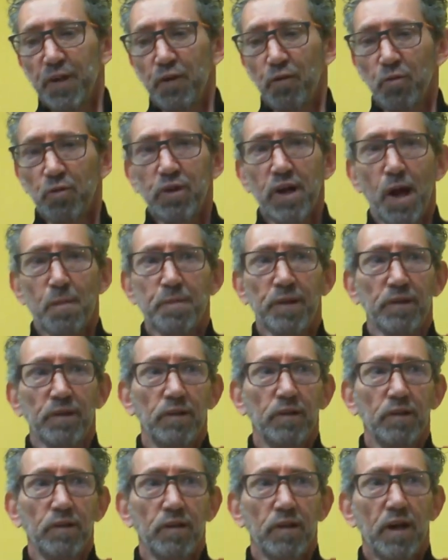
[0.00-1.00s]

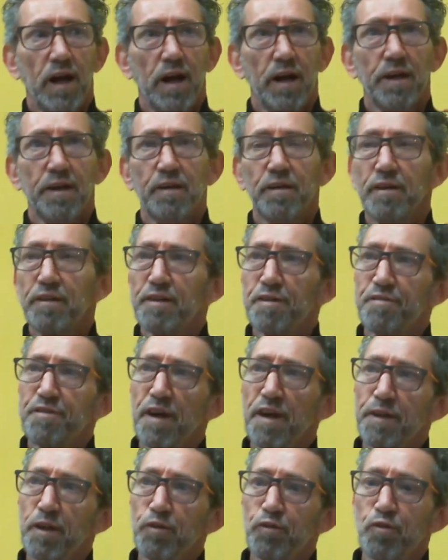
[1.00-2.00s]
capital, I
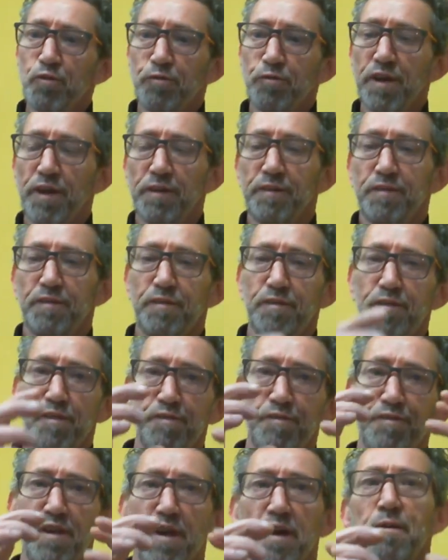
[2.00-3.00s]
decided to take
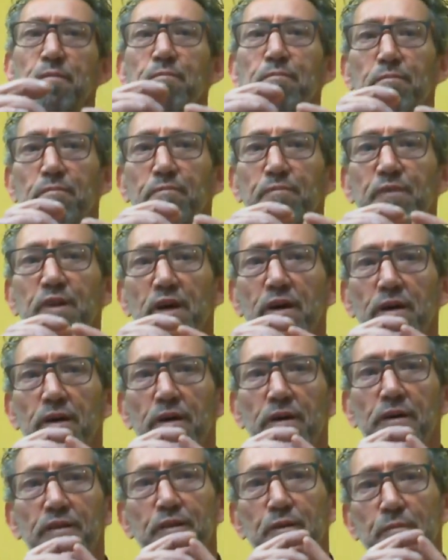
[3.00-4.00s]

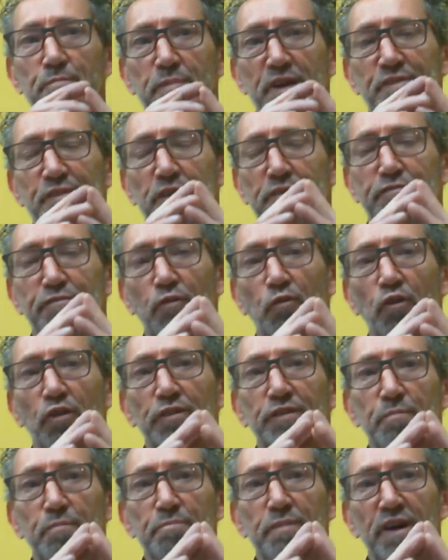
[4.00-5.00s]
the basic
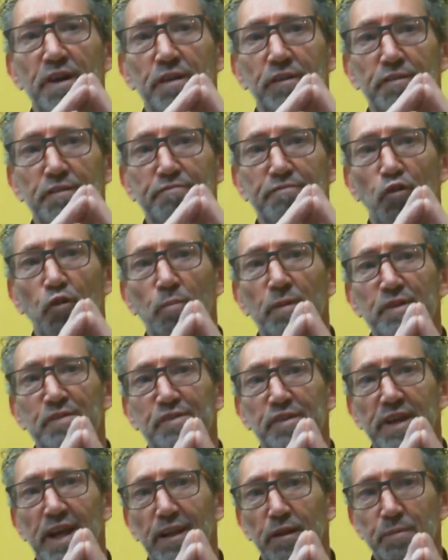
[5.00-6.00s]
the 4 basic
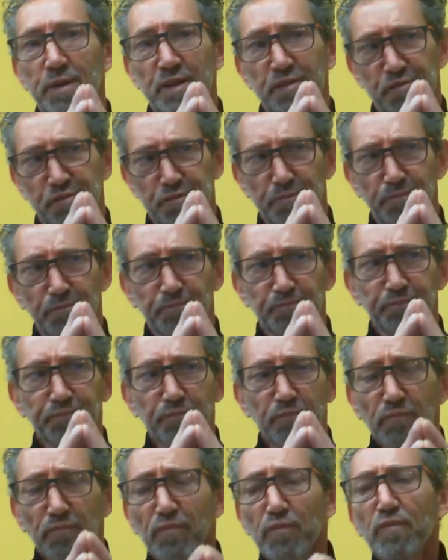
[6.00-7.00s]
elements
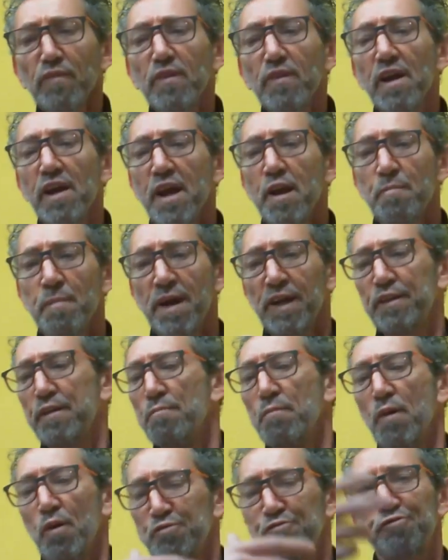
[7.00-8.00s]
and make the
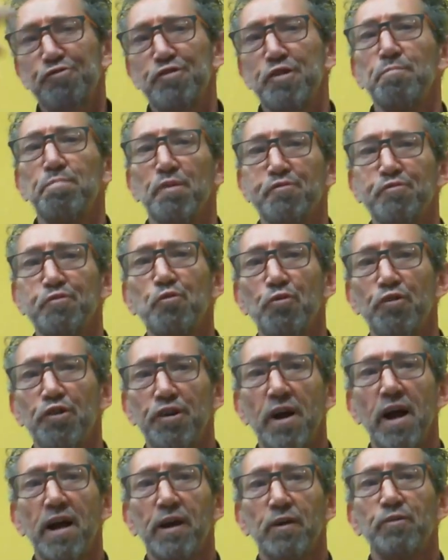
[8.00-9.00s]
most simple scooter
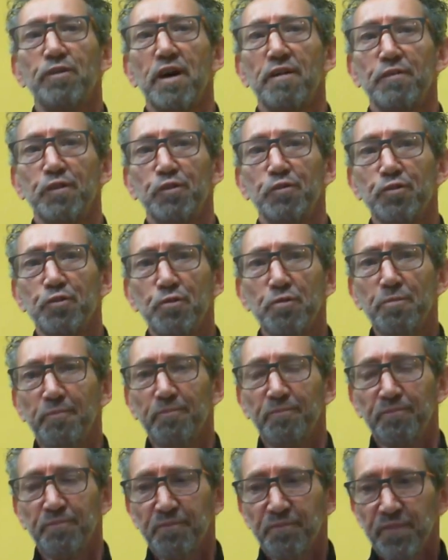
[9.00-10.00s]
I could ever do,
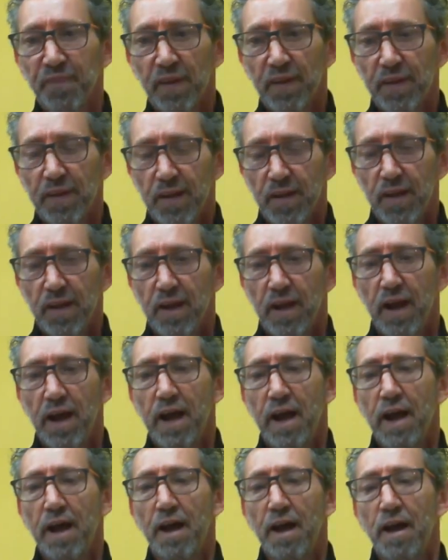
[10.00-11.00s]

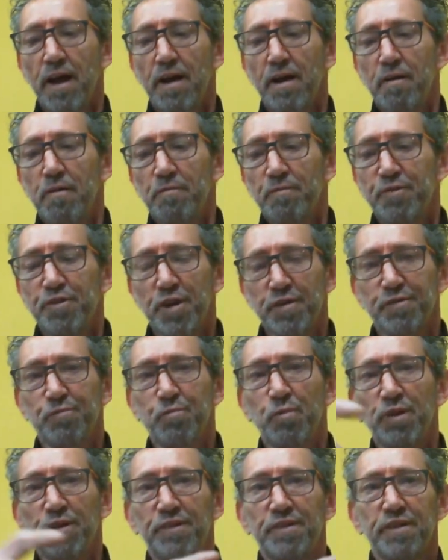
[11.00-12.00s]
and just
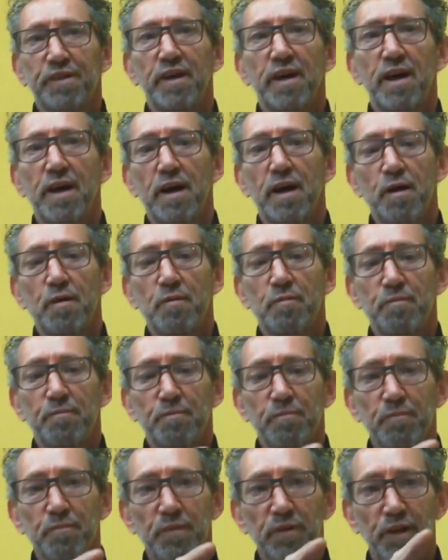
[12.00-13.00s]
with the
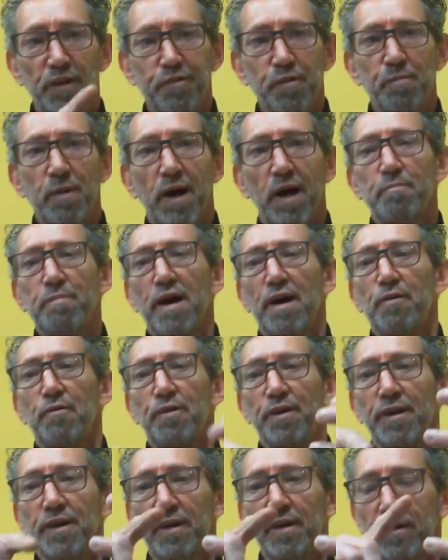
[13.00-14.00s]
lithium-ion
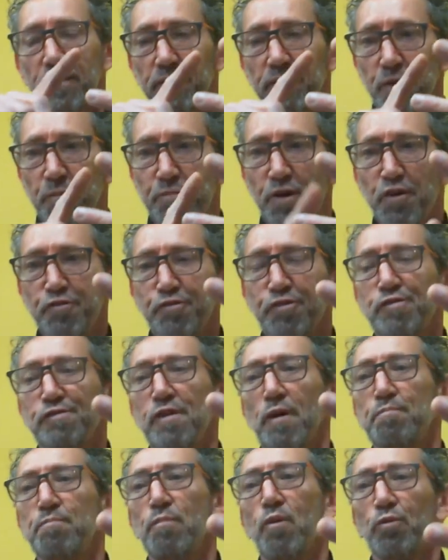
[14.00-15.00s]
battery, a brushless
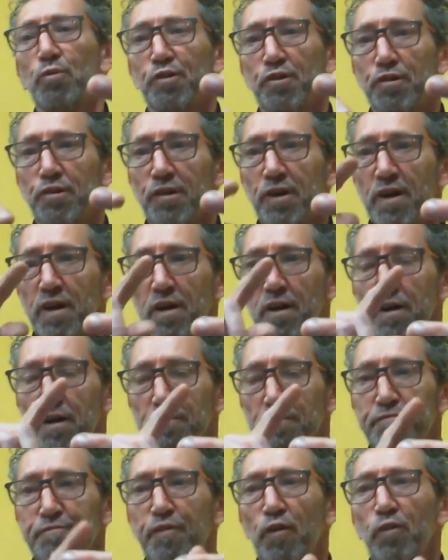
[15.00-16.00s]
up motor,
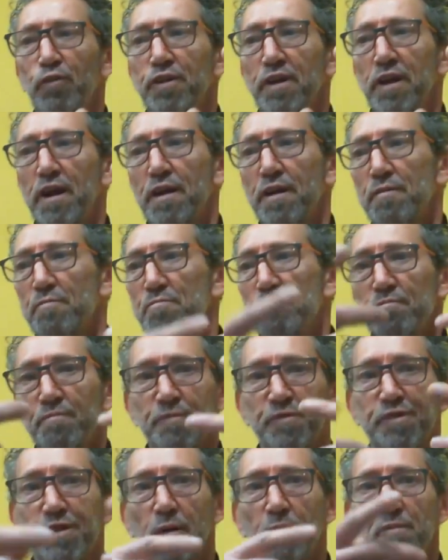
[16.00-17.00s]
folding,
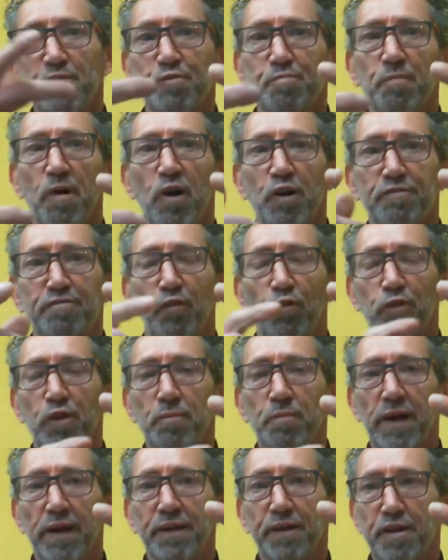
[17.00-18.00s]
some smart folding
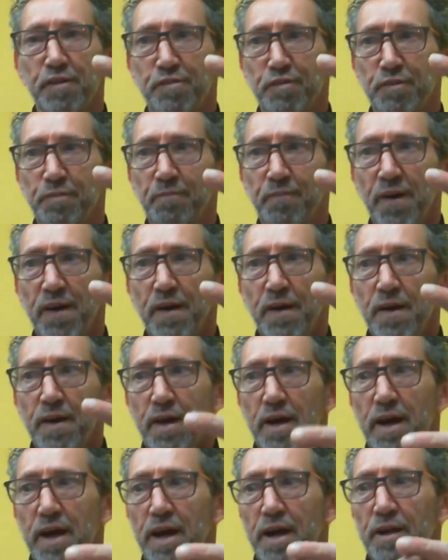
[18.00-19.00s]
mechanism,
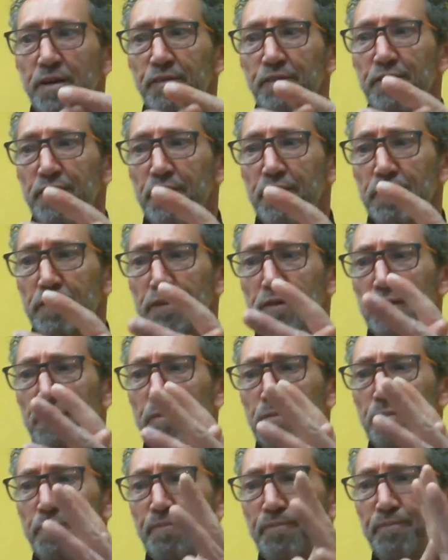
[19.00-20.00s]
and
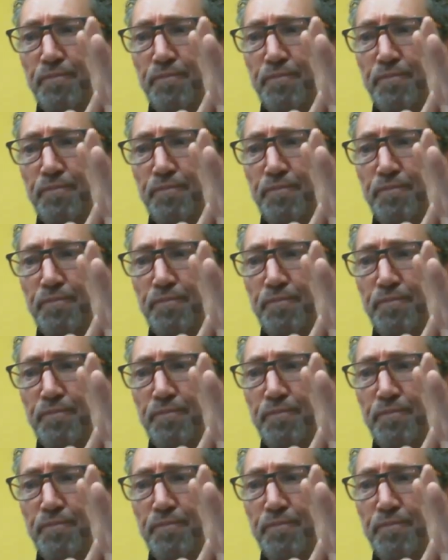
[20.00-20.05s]
the